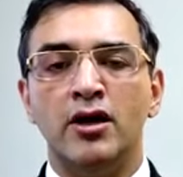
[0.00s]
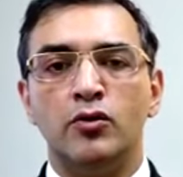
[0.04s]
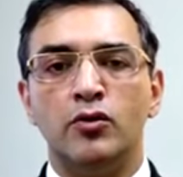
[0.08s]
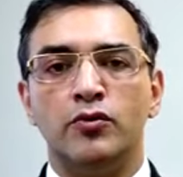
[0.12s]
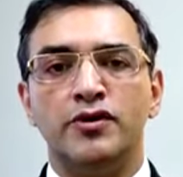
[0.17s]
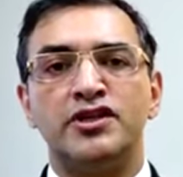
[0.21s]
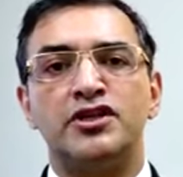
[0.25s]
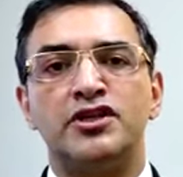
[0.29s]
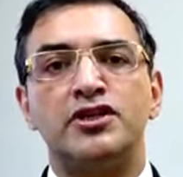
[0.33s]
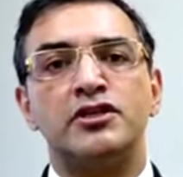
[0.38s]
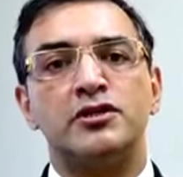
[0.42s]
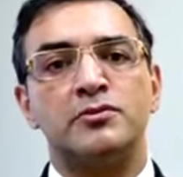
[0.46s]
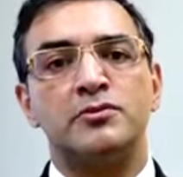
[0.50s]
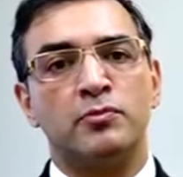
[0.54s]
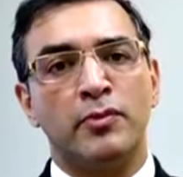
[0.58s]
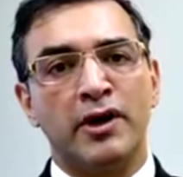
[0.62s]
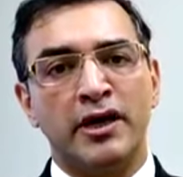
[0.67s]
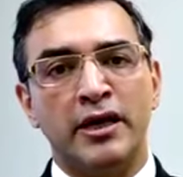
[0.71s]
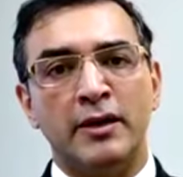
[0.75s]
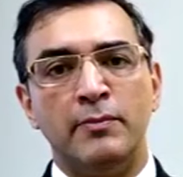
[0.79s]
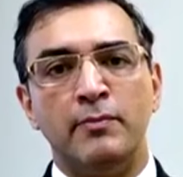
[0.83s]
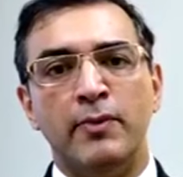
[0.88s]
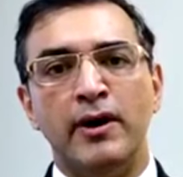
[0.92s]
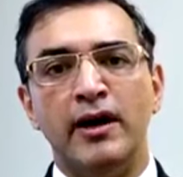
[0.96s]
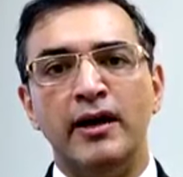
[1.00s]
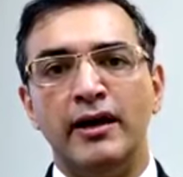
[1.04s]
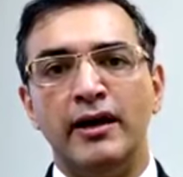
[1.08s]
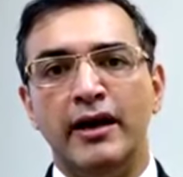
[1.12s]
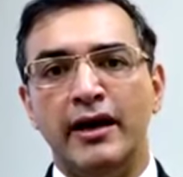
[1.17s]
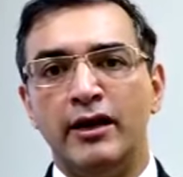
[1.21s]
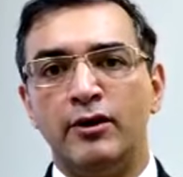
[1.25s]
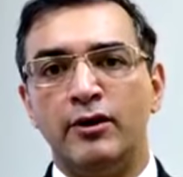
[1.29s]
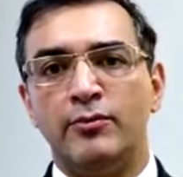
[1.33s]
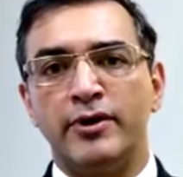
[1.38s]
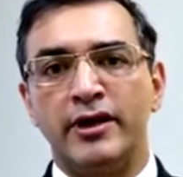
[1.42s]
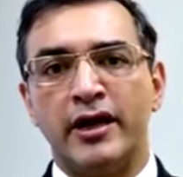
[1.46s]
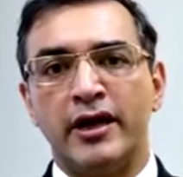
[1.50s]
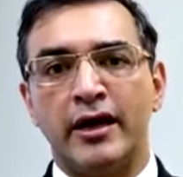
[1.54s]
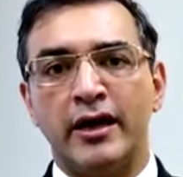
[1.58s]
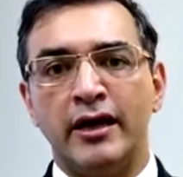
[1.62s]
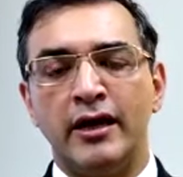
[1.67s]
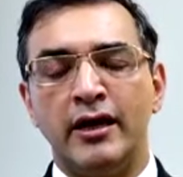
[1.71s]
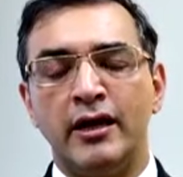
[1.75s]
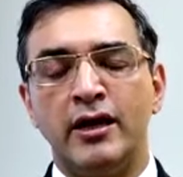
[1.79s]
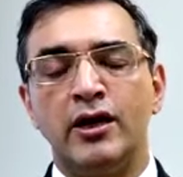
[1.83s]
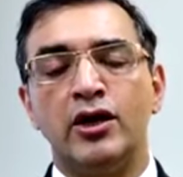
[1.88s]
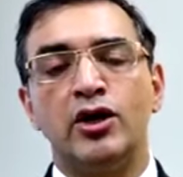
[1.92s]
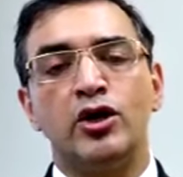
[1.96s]
which is
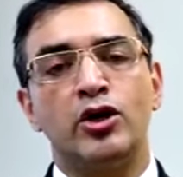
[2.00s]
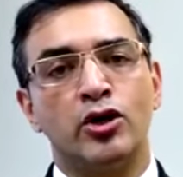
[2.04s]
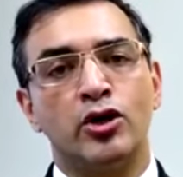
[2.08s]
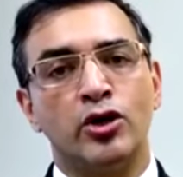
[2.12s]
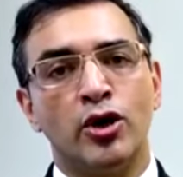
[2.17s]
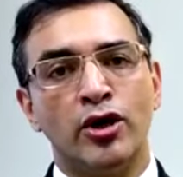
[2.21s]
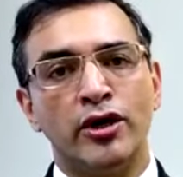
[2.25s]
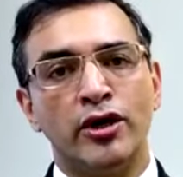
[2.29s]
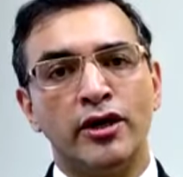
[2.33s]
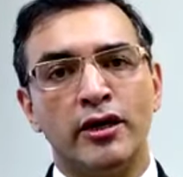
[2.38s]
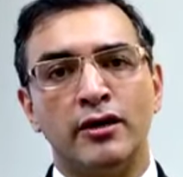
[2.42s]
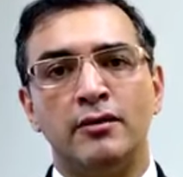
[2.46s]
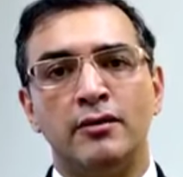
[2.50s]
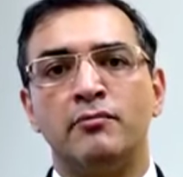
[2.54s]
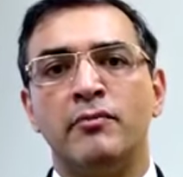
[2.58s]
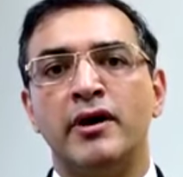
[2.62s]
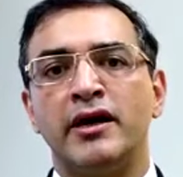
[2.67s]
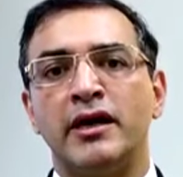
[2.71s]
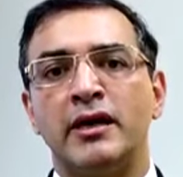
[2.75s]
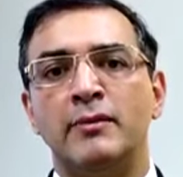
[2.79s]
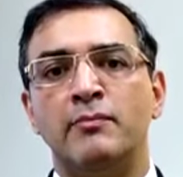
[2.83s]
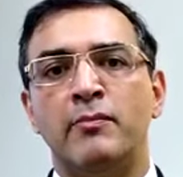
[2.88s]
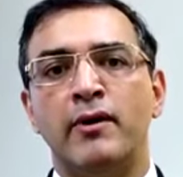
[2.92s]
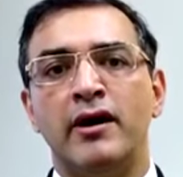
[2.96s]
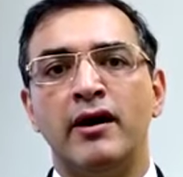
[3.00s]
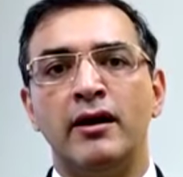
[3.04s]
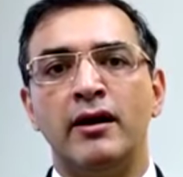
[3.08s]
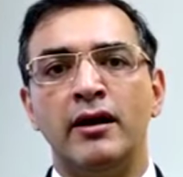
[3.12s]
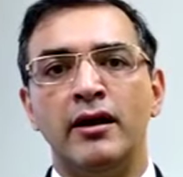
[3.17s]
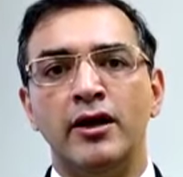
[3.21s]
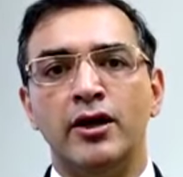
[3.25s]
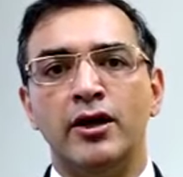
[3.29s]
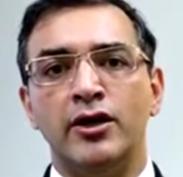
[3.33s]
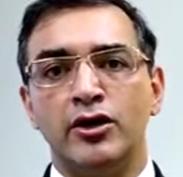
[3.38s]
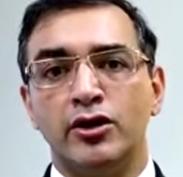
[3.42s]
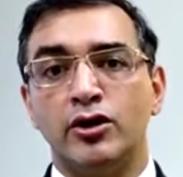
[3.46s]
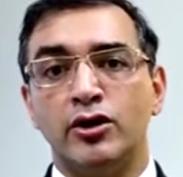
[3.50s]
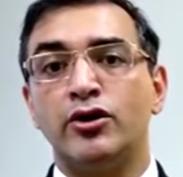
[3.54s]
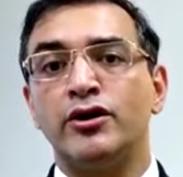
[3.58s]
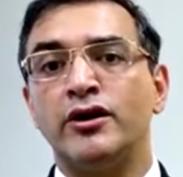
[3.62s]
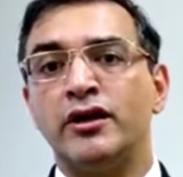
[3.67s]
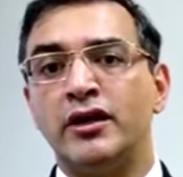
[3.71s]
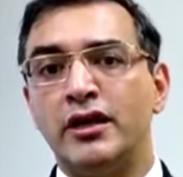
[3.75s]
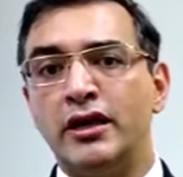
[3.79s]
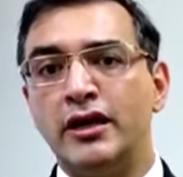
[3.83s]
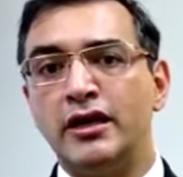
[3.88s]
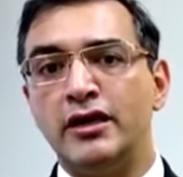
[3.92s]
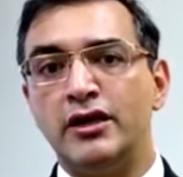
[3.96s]

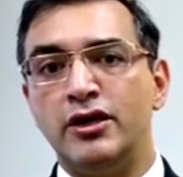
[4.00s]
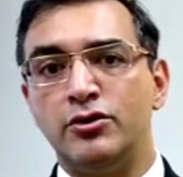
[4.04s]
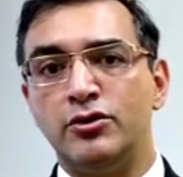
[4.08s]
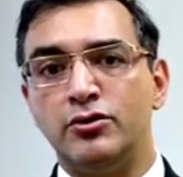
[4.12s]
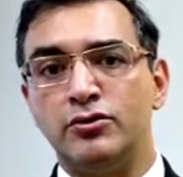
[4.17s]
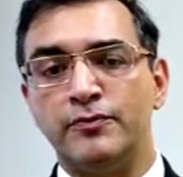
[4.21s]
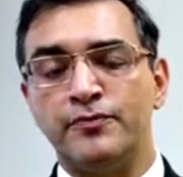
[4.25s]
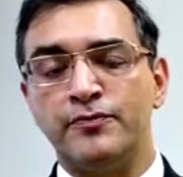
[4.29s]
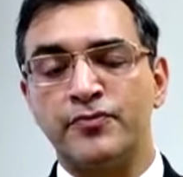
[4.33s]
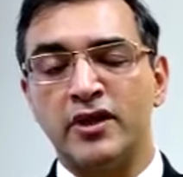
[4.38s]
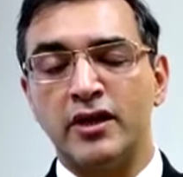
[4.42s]
manipalalumni.manipal.edu.